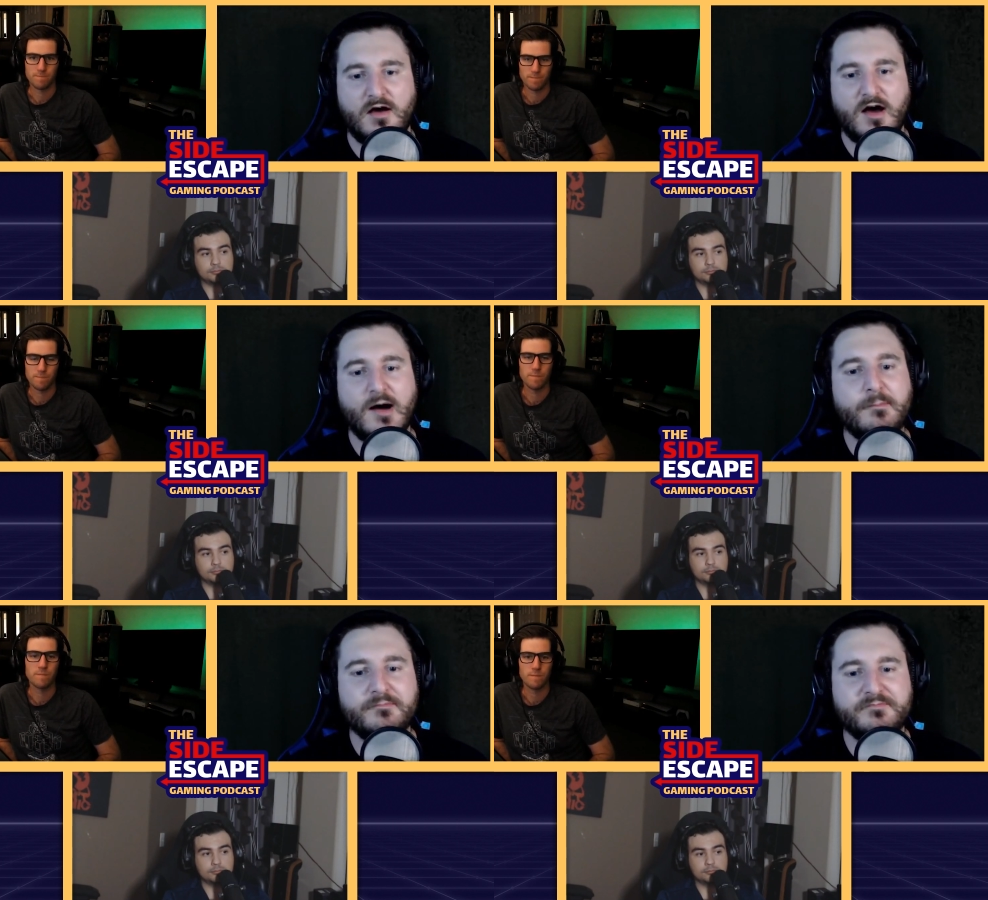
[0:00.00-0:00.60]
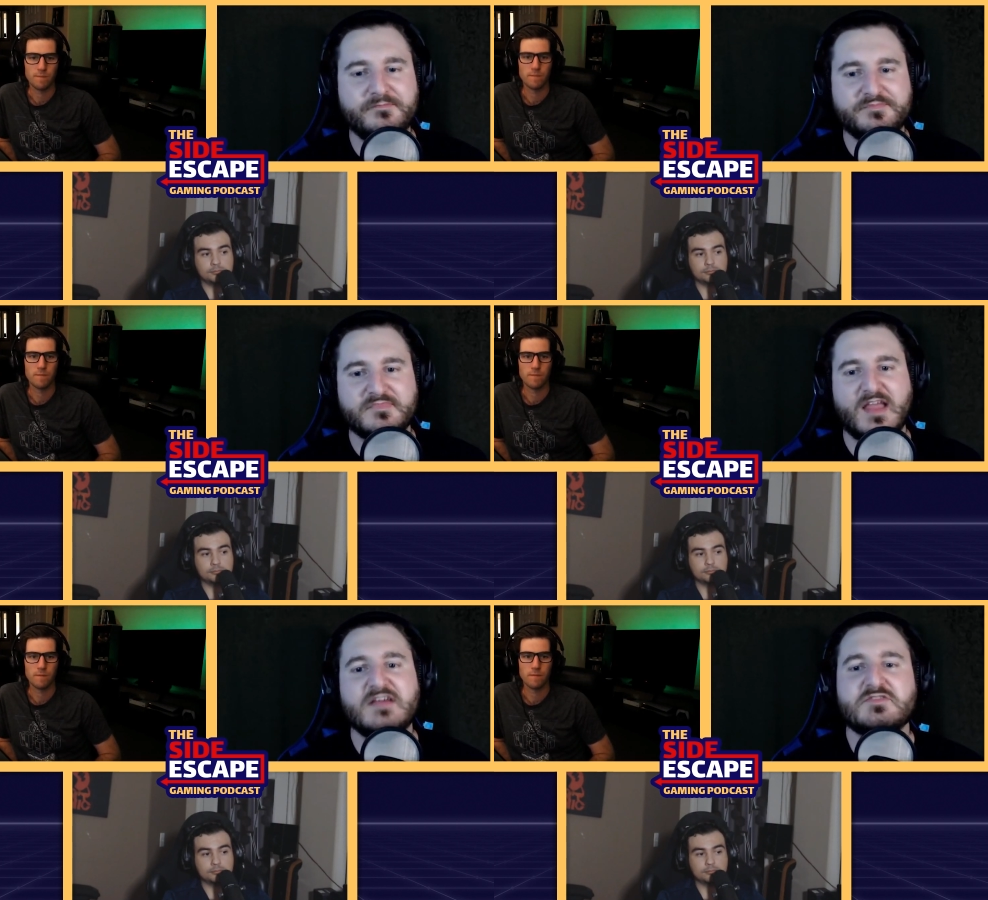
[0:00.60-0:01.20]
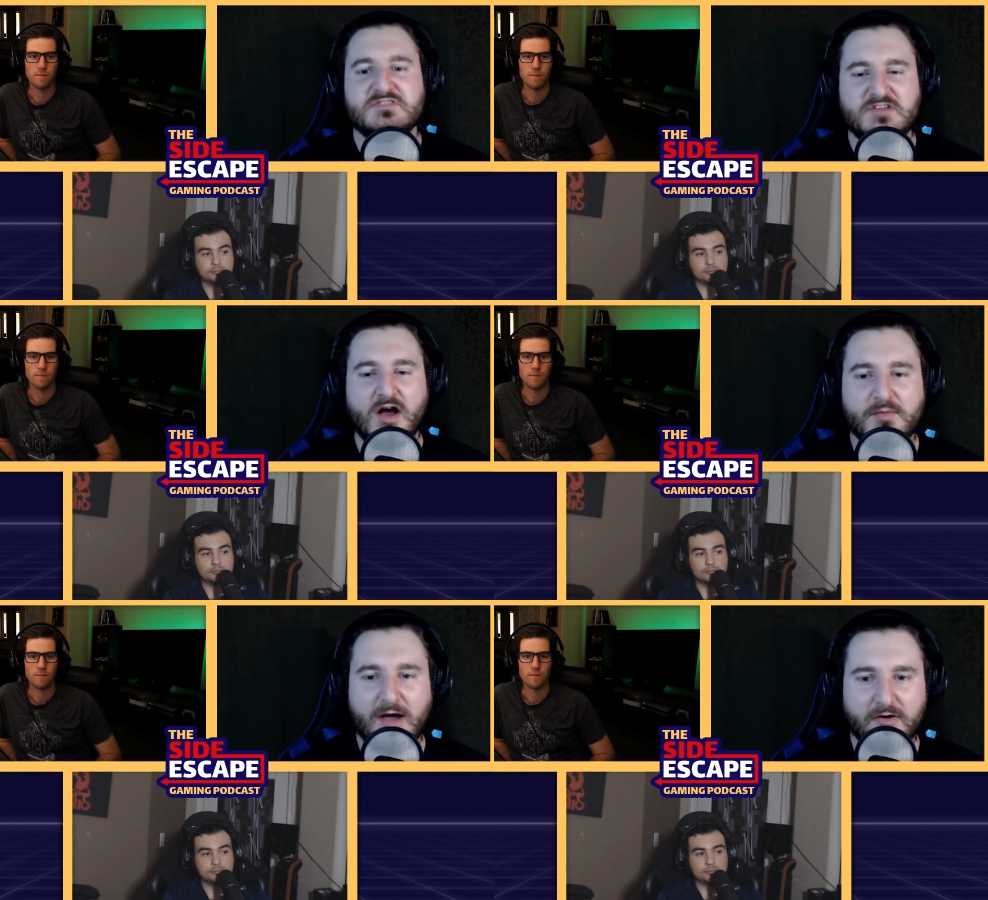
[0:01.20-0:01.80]
Speaker 1: Um, and so to
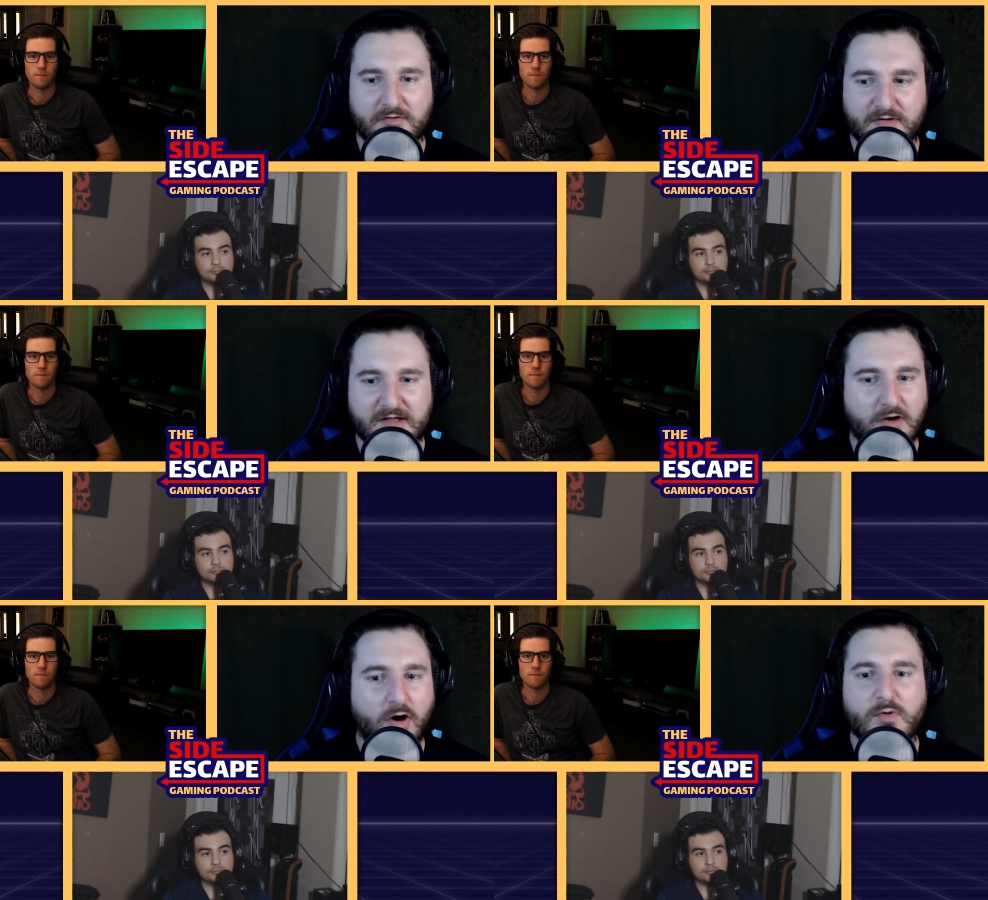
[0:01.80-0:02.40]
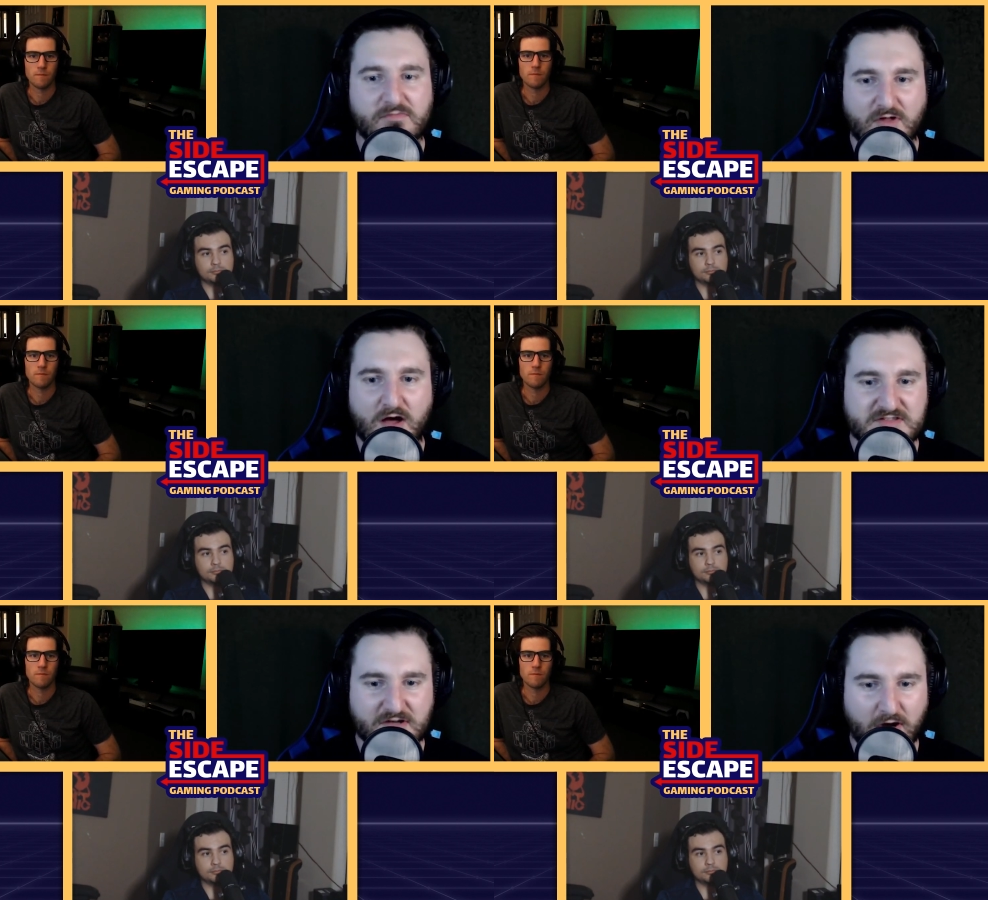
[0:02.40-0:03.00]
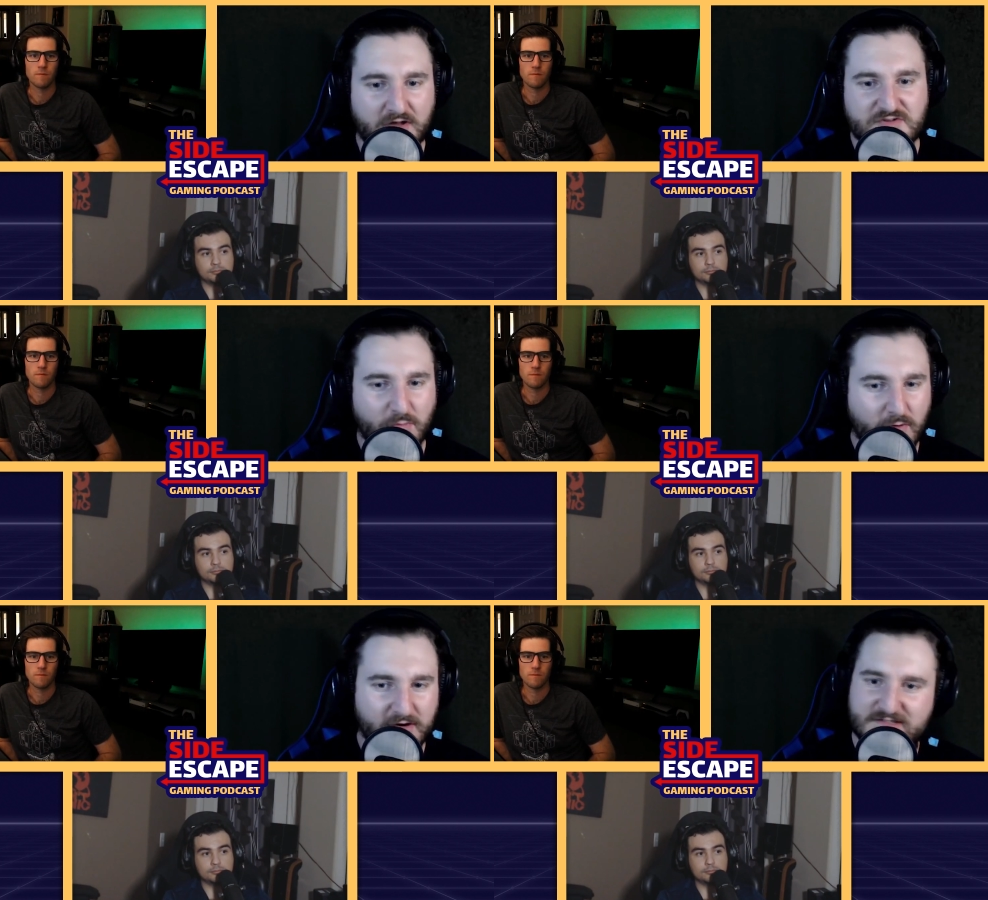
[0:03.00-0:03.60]
talk about like, oh, we've lost the
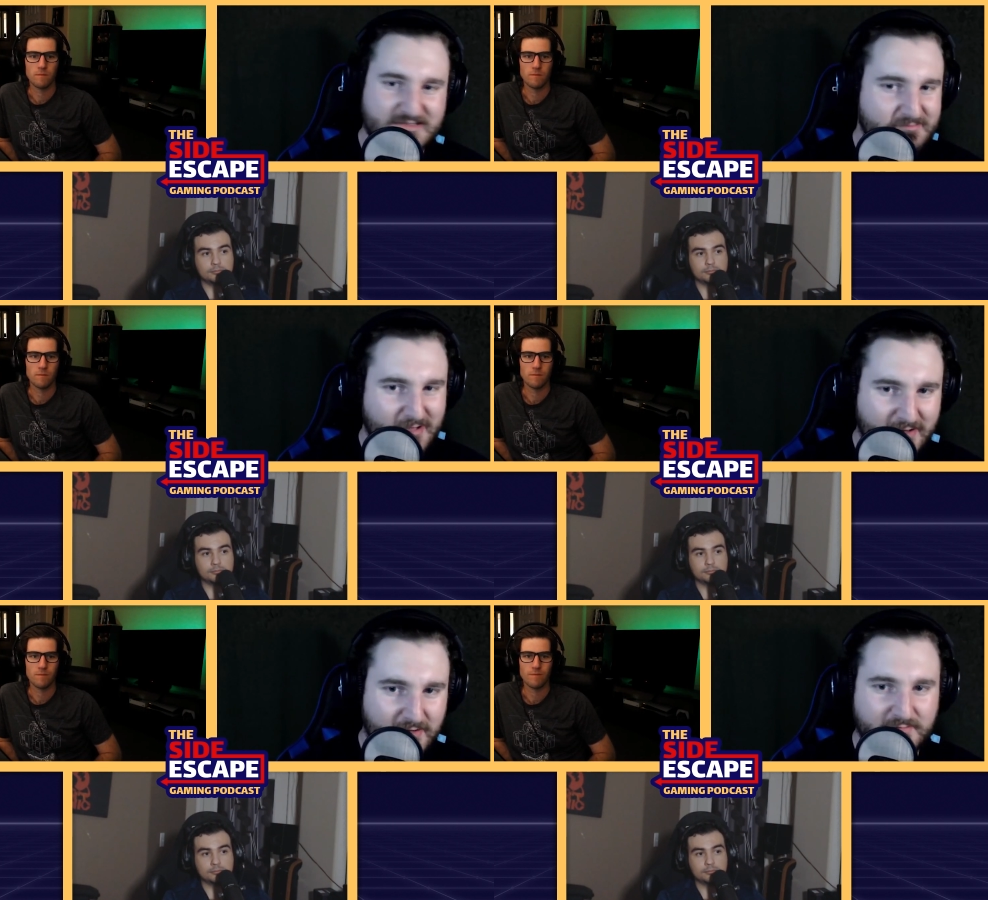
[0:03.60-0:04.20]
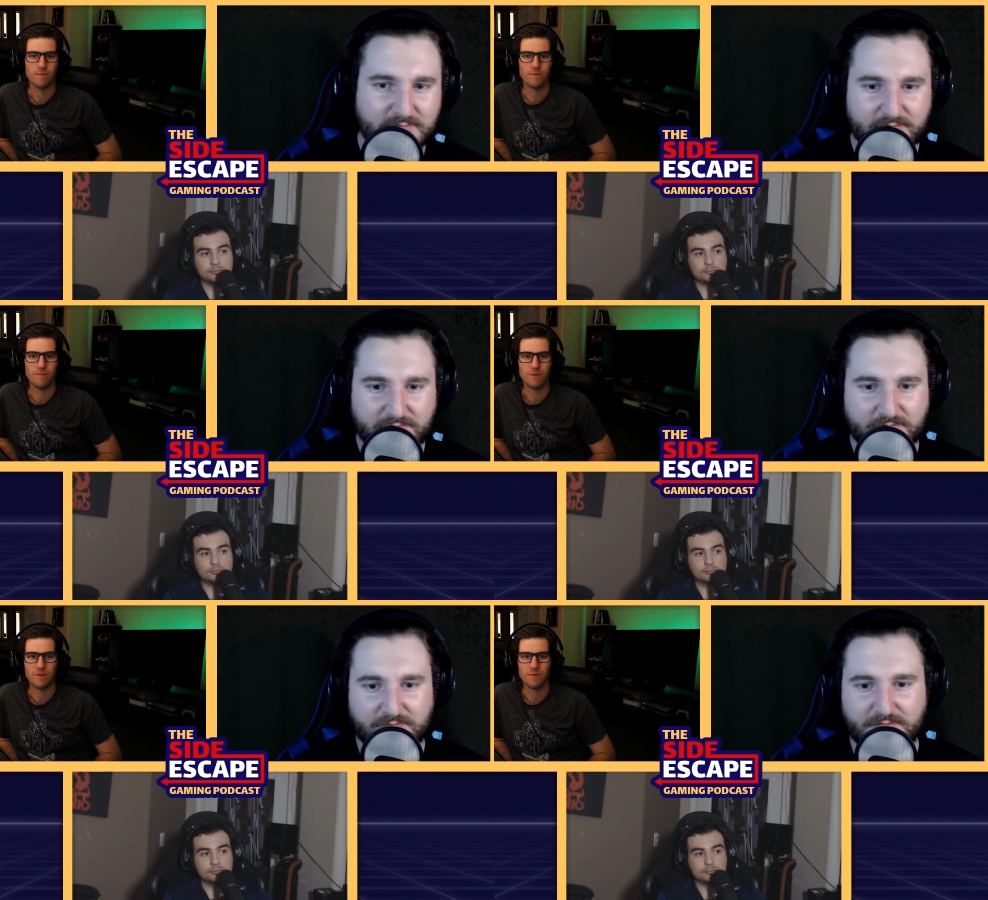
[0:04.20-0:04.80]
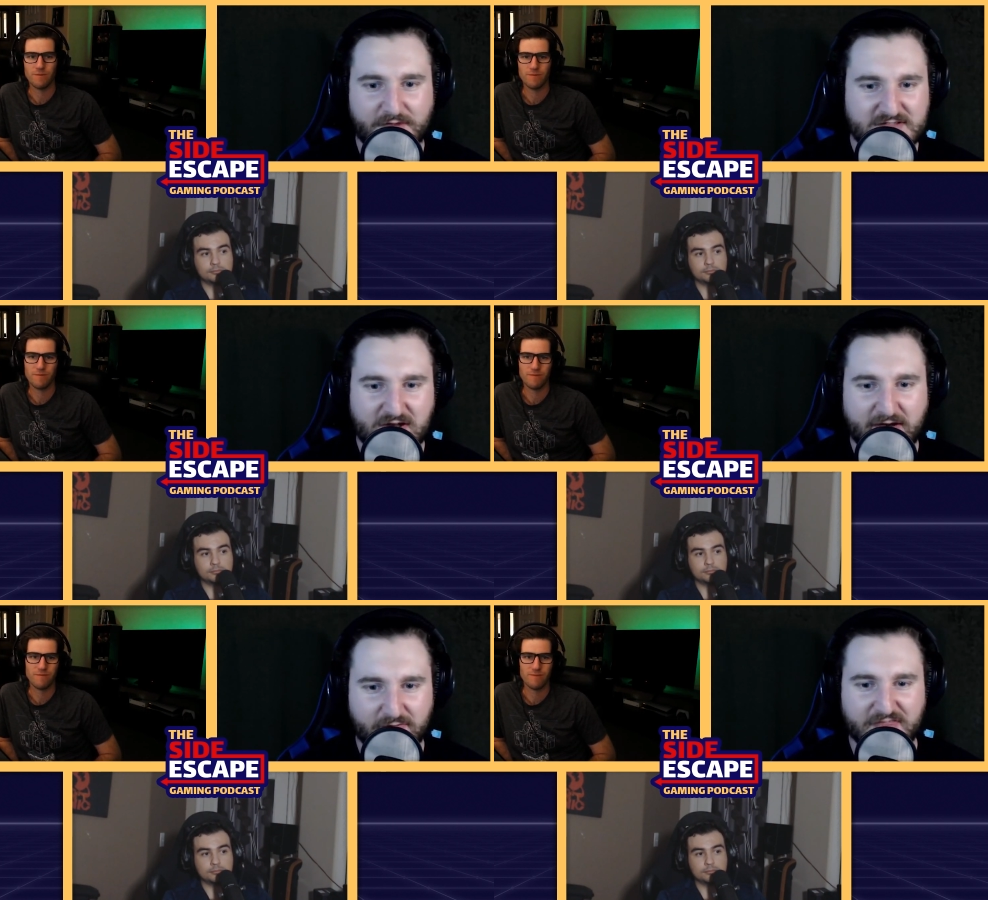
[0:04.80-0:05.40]
console war, it's like, well, that's
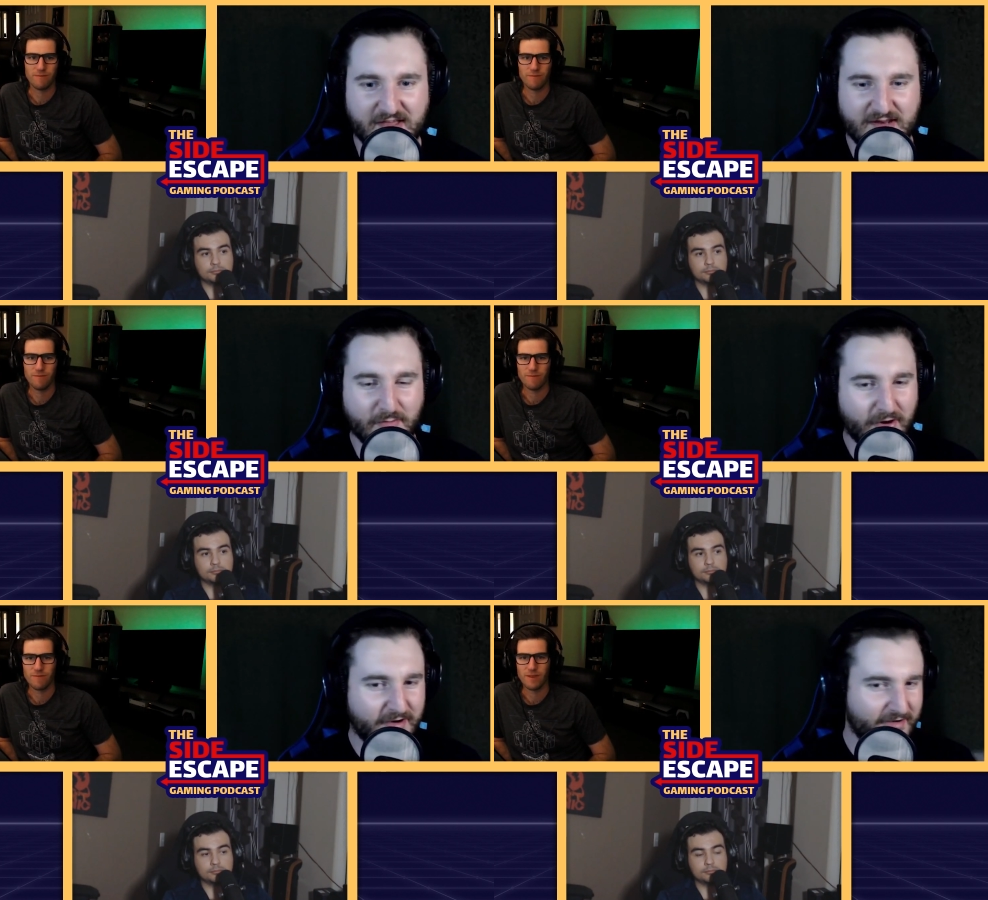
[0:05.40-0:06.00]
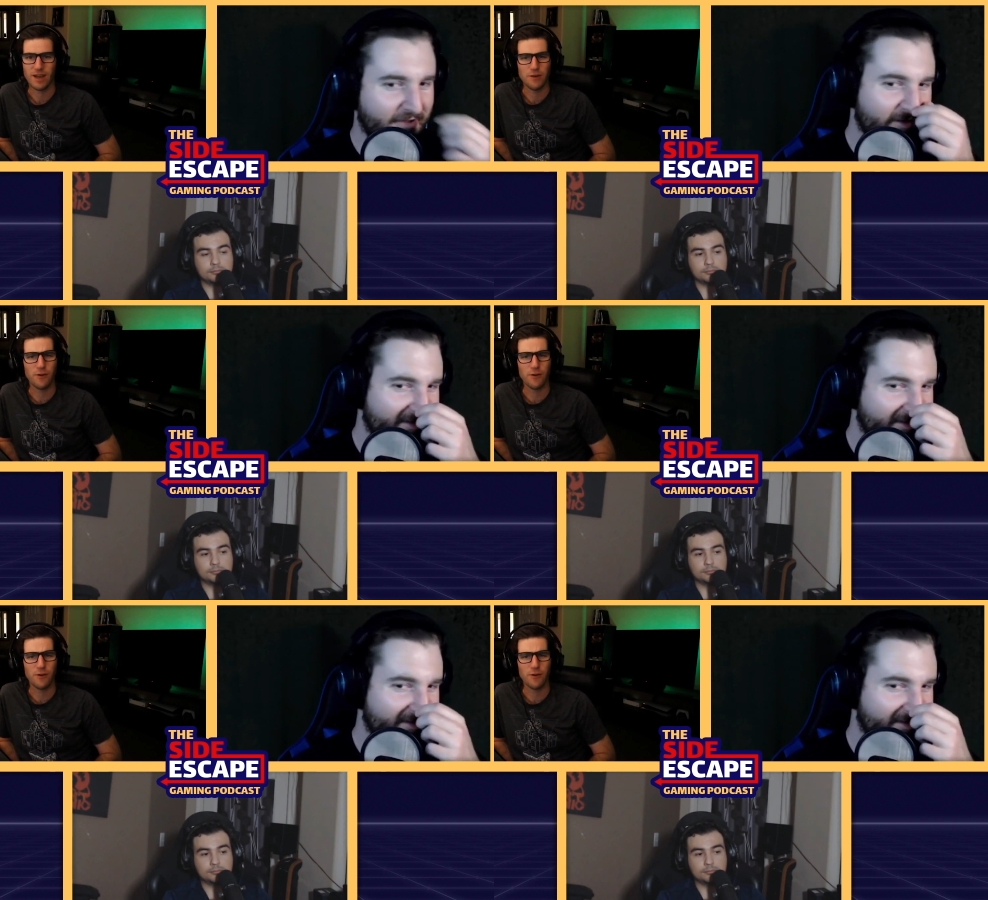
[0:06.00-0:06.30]
not everything anymore. Yeah, and